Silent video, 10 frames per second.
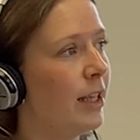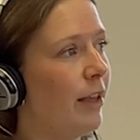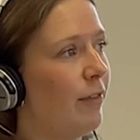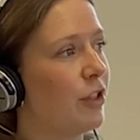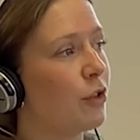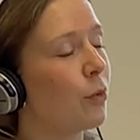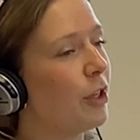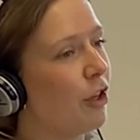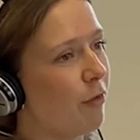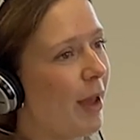If it's a story
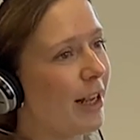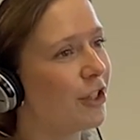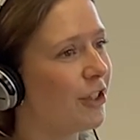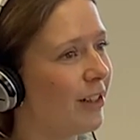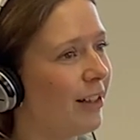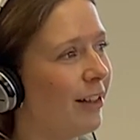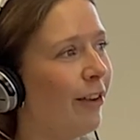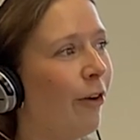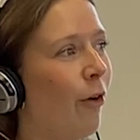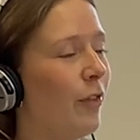you've pitched,
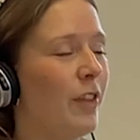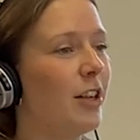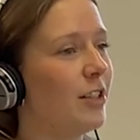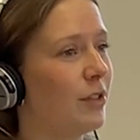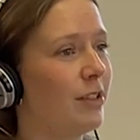often the ideal